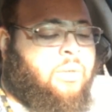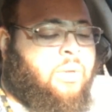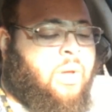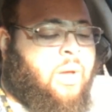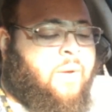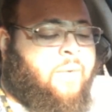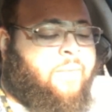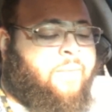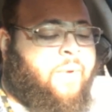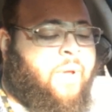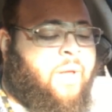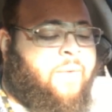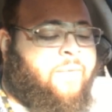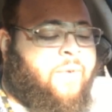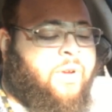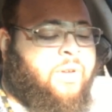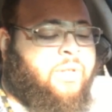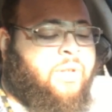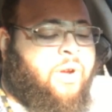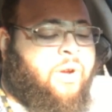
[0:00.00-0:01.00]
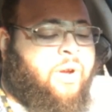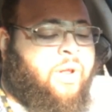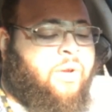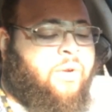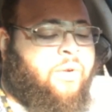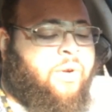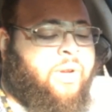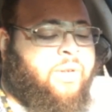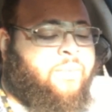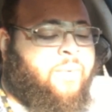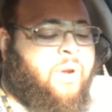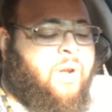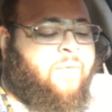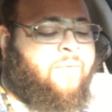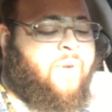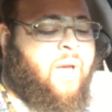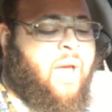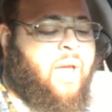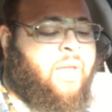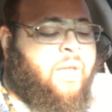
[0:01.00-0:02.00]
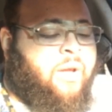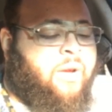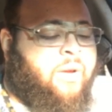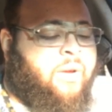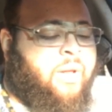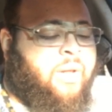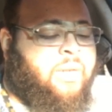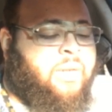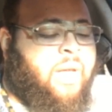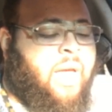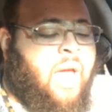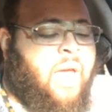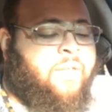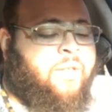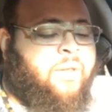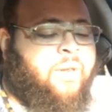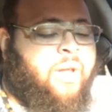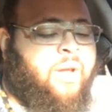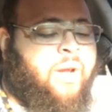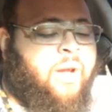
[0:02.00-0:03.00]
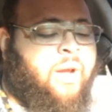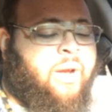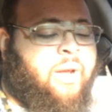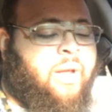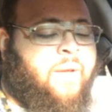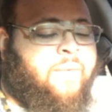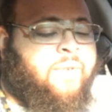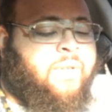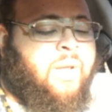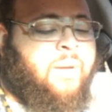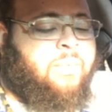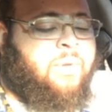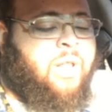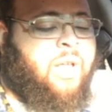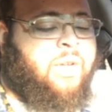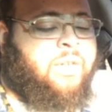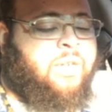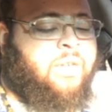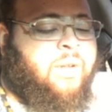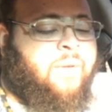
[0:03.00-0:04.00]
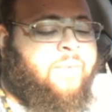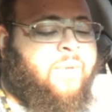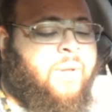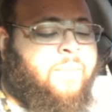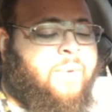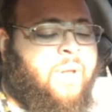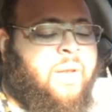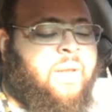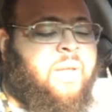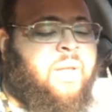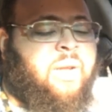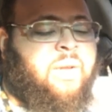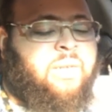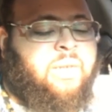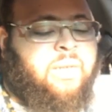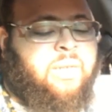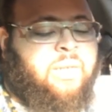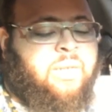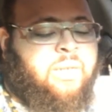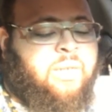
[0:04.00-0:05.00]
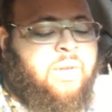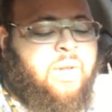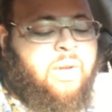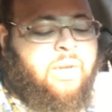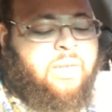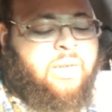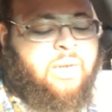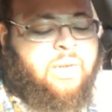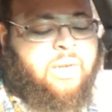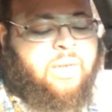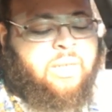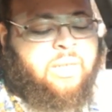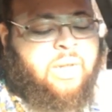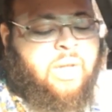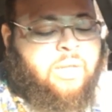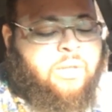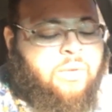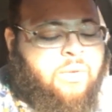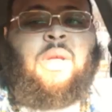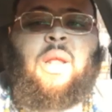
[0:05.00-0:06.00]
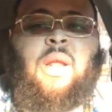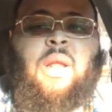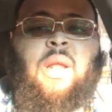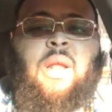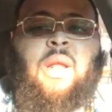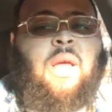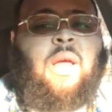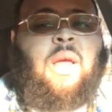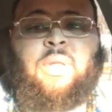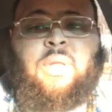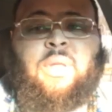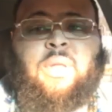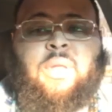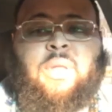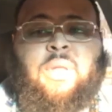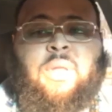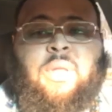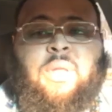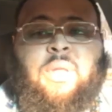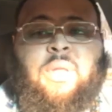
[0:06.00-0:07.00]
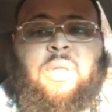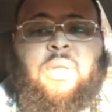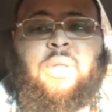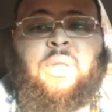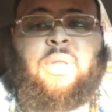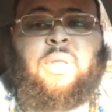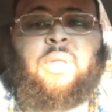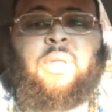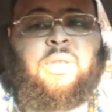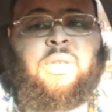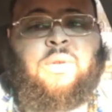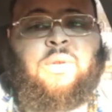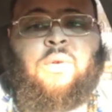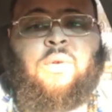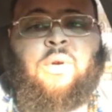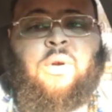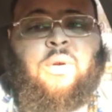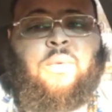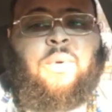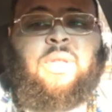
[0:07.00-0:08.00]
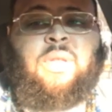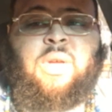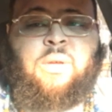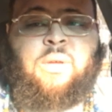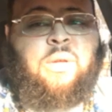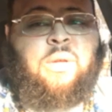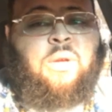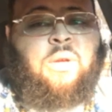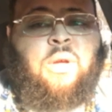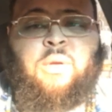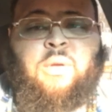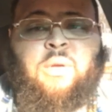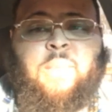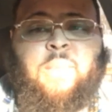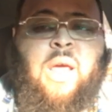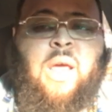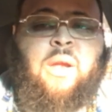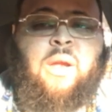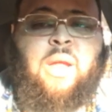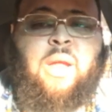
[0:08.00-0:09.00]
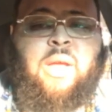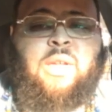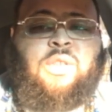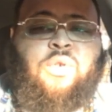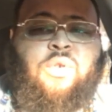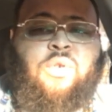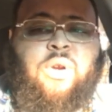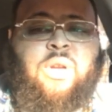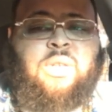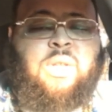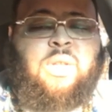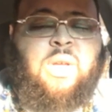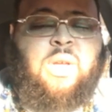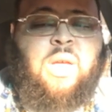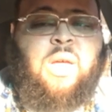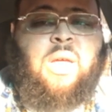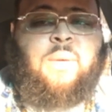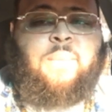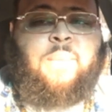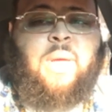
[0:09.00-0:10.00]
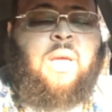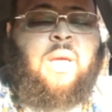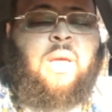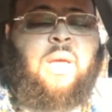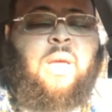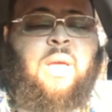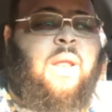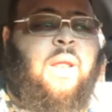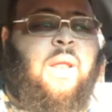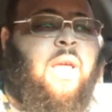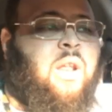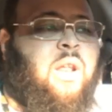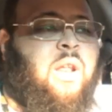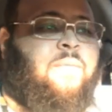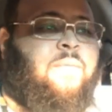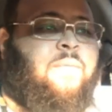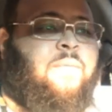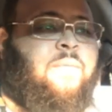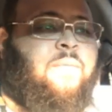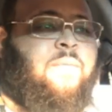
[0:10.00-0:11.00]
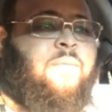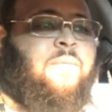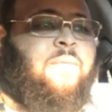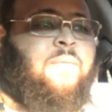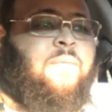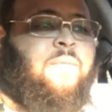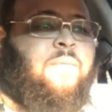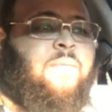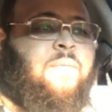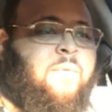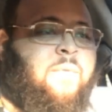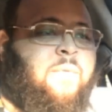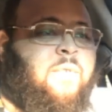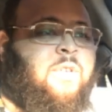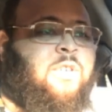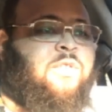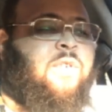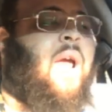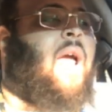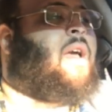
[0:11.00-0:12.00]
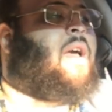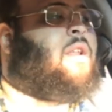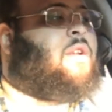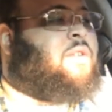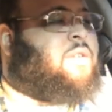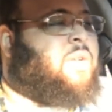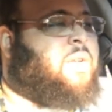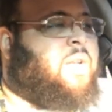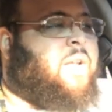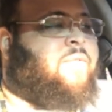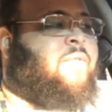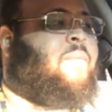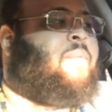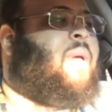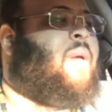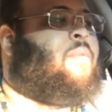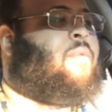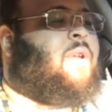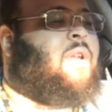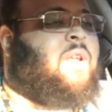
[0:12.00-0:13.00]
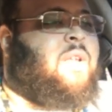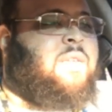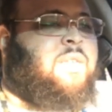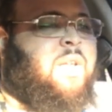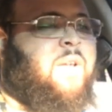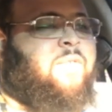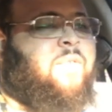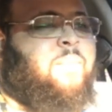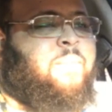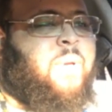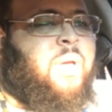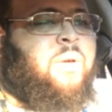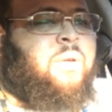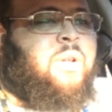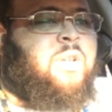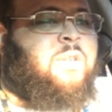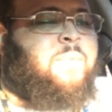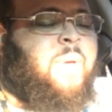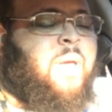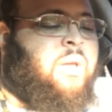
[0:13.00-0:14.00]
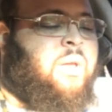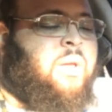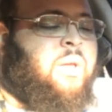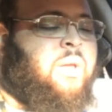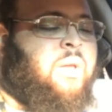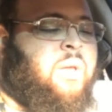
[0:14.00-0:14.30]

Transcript: I'll read verse 30. Or as when the vineyard is gathered, there are left some clusters of them that diligently seek to, looking for people with the sword. With the modern day sword is the gun, man. They're gonna be looking for stragglers and different people in these different buildings, man.